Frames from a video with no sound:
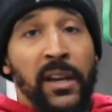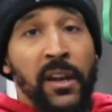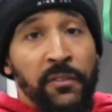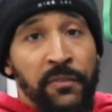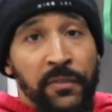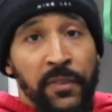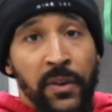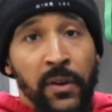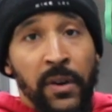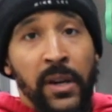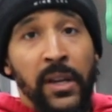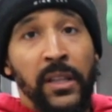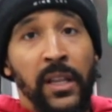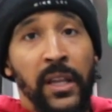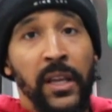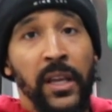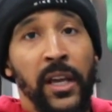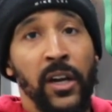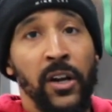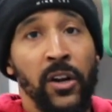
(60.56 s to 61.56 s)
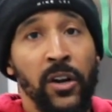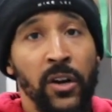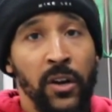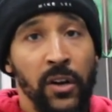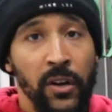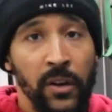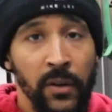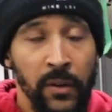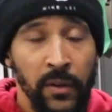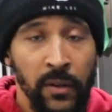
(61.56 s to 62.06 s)
not feel anything at
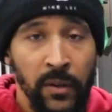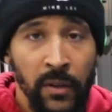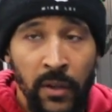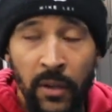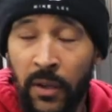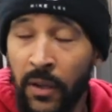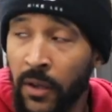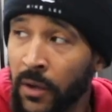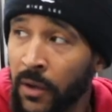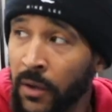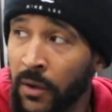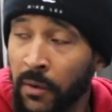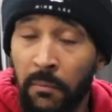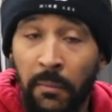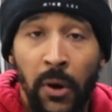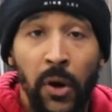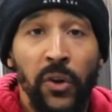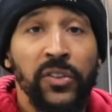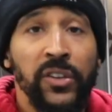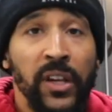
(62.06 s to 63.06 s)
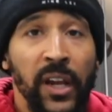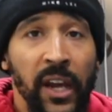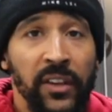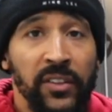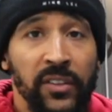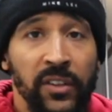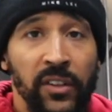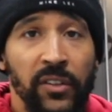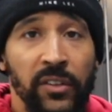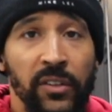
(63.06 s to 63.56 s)
all. Most
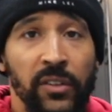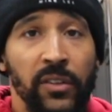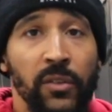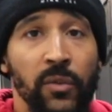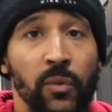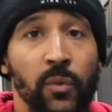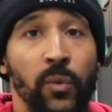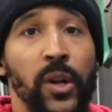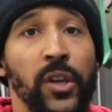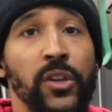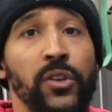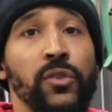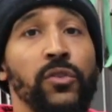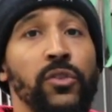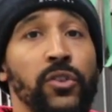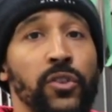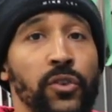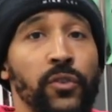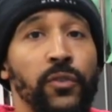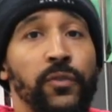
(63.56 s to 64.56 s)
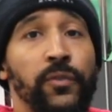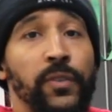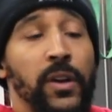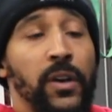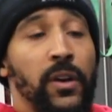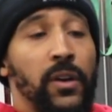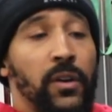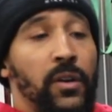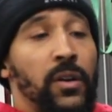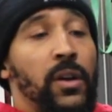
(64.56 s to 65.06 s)
cases, when you do
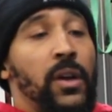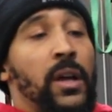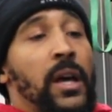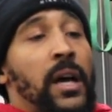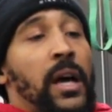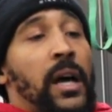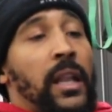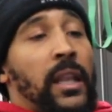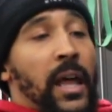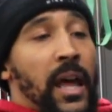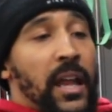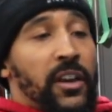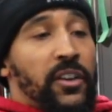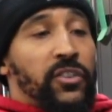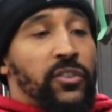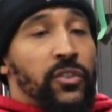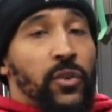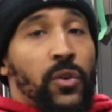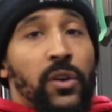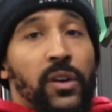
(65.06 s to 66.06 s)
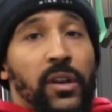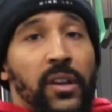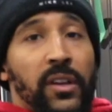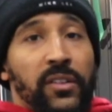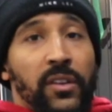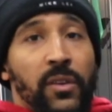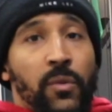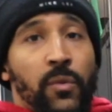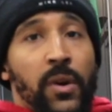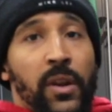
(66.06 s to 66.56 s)
feel a lot of
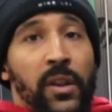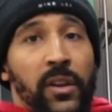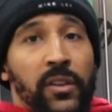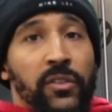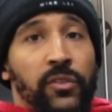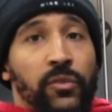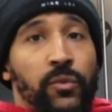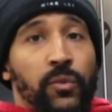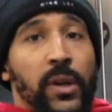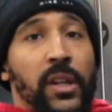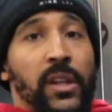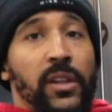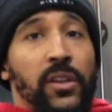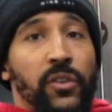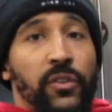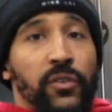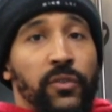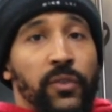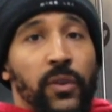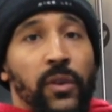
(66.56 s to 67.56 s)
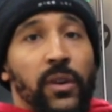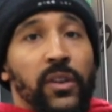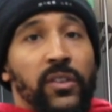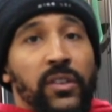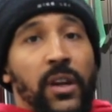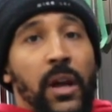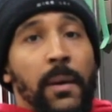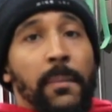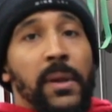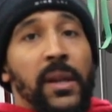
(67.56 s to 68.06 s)
soreness, and where this is really useful is
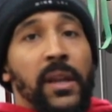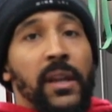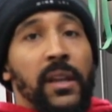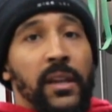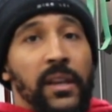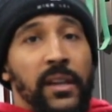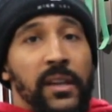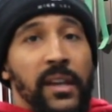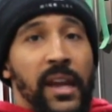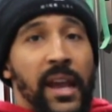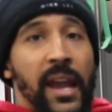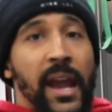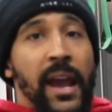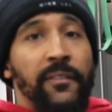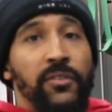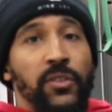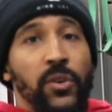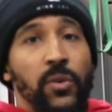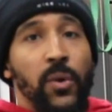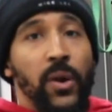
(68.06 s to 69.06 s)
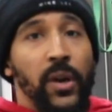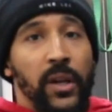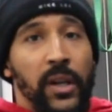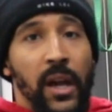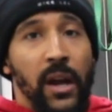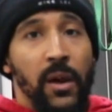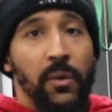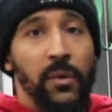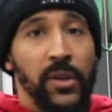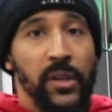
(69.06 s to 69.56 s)
coming in the day after
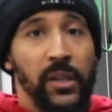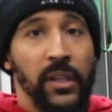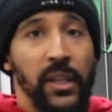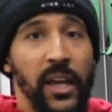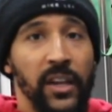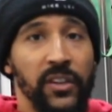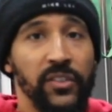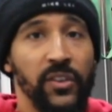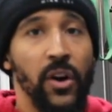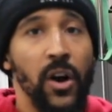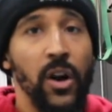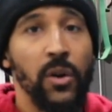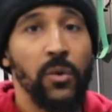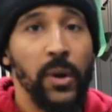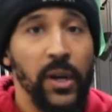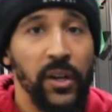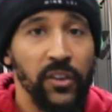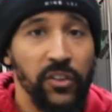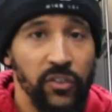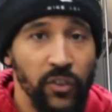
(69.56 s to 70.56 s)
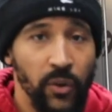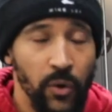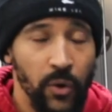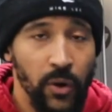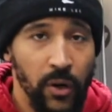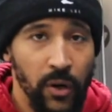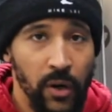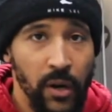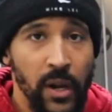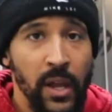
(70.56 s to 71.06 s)
workout when your legs are already
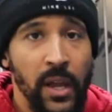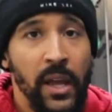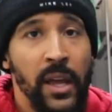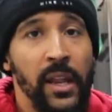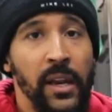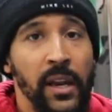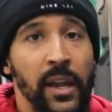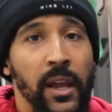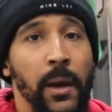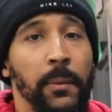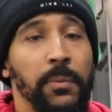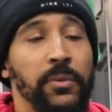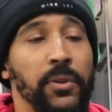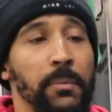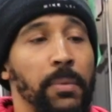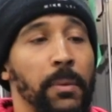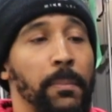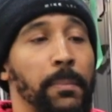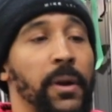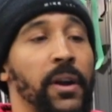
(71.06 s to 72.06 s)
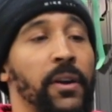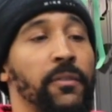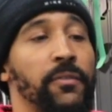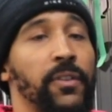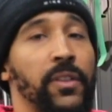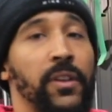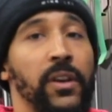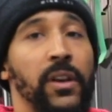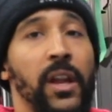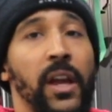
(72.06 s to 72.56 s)
sore, and it helps them prepare
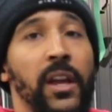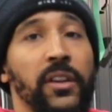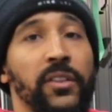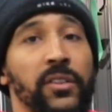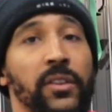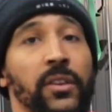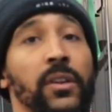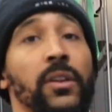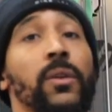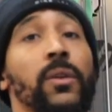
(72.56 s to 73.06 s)
for the next